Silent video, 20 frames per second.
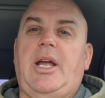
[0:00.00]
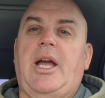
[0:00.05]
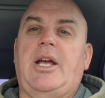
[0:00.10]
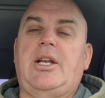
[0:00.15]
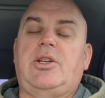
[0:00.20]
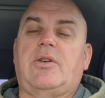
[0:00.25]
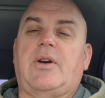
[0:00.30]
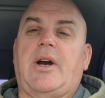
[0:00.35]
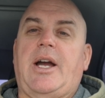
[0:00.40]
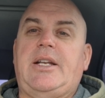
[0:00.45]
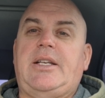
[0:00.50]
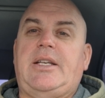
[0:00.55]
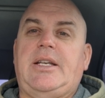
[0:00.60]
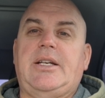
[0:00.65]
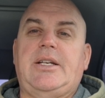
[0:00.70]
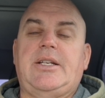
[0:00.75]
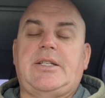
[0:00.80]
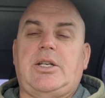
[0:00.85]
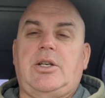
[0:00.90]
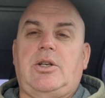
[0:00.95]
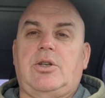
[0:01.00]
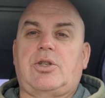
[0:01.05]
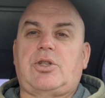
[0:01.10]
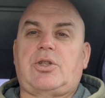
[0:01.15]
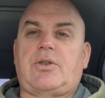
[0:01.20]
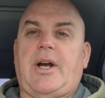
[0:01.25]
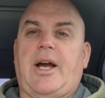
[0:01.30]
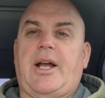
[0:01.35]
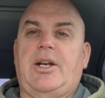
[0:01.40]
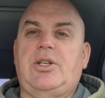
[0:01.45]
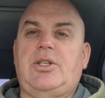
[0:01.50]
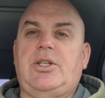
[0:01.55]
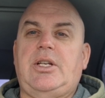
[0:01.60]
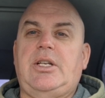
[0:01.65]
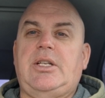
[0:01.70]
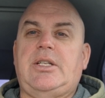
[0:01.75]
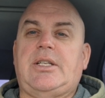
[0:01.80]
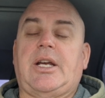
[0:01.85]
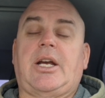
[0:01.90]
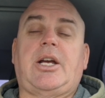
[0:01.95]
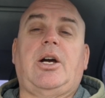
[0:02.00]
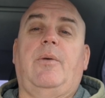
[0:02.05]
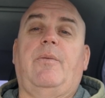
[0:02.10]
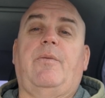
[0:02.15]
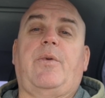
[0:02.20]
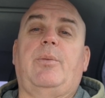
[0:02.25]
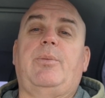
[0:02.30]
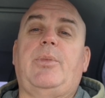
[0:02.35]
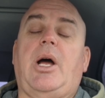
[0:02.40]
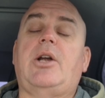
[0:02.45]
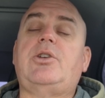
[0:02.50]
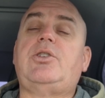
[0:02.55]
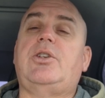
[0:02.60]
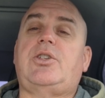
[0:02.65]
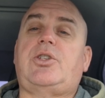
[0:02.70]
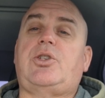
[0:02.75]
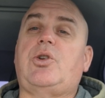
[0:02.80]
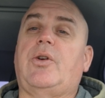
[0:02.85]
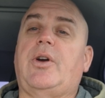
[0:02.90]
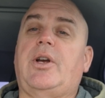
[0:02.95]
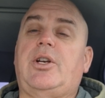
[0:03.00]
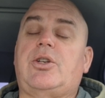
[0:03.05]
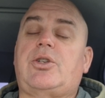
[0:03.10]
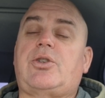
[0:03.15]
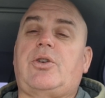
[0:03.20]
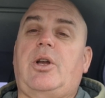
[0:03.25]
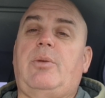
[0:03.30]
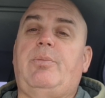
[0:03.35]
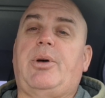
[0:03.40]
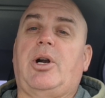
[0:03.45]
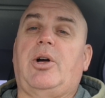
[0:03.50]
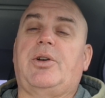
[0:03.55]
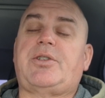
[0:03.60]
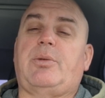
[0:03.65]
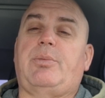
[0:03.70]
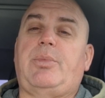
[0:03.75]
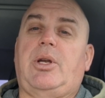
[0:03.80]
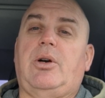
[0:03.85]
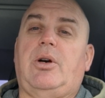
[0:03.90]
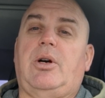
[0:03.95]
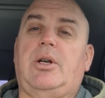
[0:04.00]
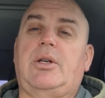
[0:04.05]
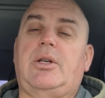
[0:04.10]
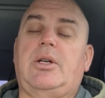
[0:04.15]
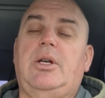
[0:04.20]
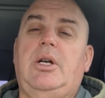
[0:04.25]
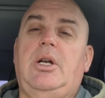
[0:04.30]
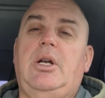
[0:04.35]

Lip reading: and your ideas and your strategies that come from not just your industry, but also beyond.